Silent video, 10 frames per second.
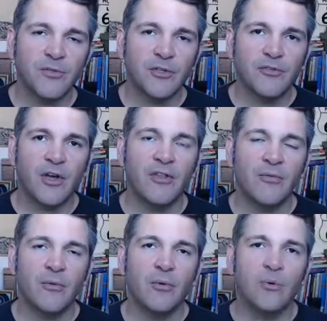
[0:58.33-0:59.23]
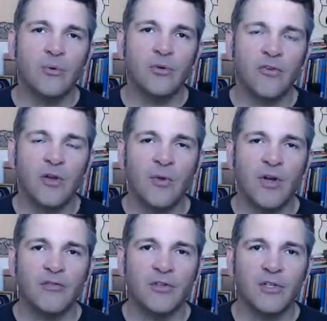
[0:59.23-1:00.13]
I'm certified through Unified
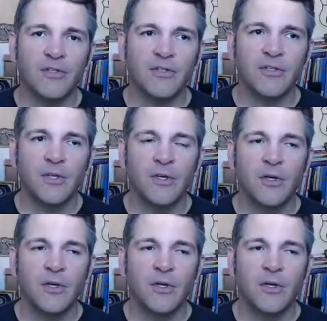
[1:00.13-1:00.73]
Mindfulness,